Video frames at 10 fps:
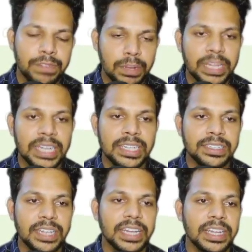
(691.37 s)
from the
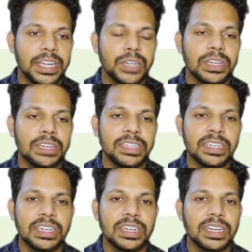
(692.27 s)
intestine into the liver,